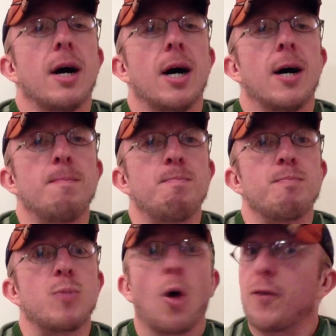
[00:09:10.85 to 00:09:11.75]

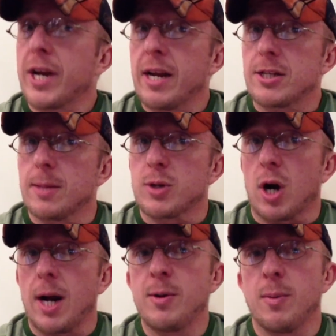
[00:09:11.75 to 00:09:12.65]
Don't forget to
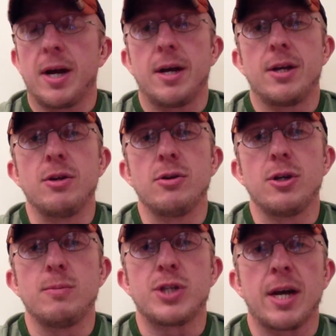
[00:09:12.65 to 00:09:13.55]
subscribe to my
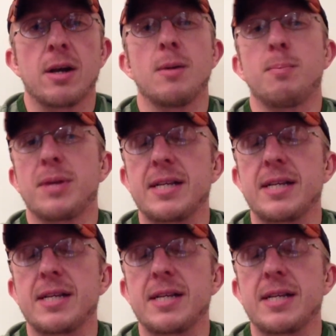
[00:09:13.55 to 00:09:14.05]
YouTube channel.